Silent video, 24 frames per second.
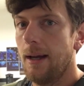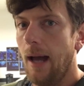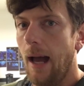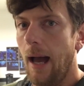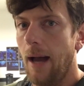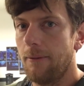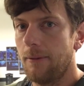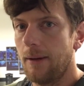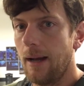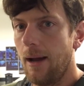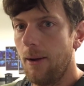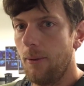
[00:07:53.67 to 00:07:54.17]

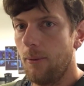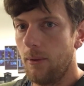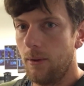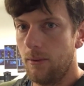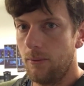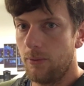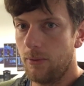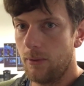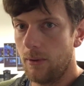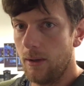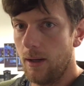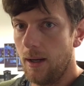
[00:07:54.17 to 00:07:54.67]
I've got one
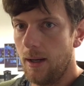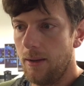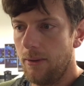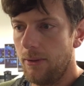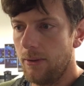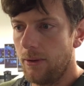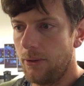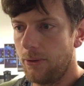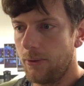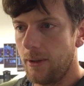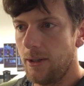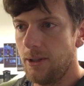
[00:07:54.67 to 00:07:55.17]
for
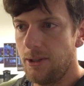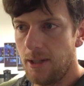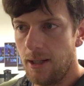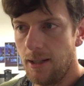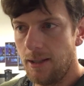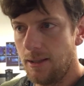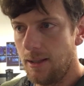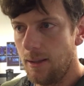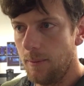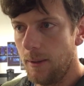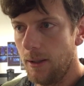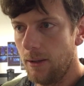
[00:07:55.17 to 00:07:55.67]
the
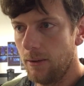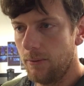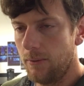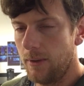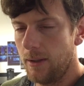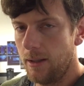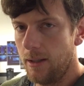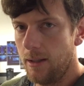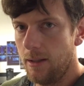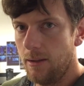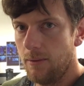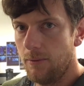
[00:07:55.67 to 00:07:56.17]
360 build
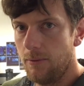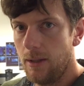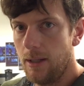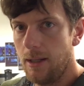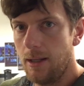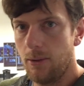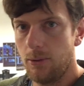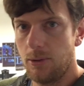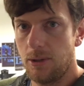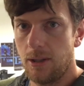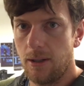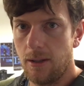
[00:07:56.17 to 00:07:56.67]

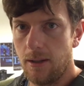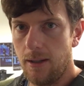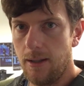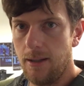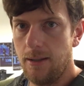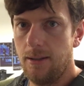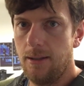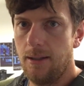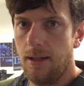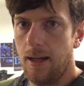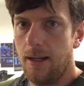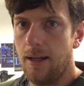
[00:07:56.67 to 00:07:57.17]
video
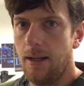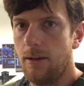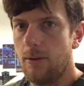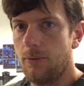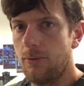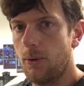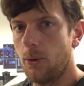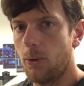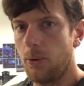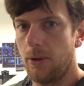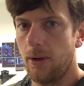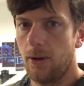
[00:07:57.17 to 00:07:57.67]
series and then the
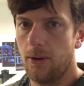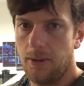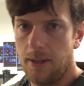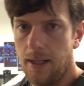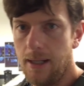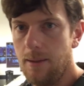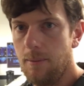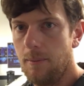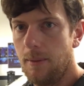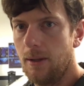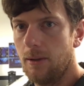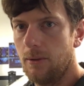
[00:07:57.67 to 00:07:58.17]

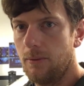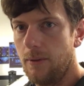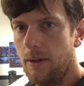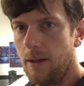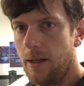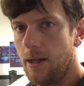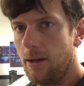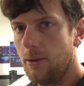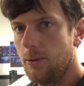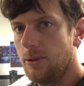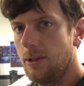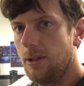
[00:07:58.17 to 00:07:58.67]
413 build
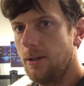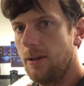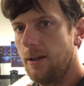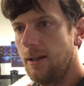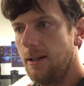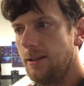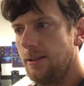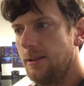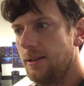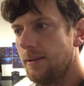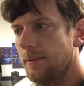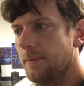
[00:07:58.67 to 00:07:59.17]
video
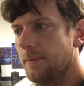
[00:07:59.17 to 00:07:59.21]
series.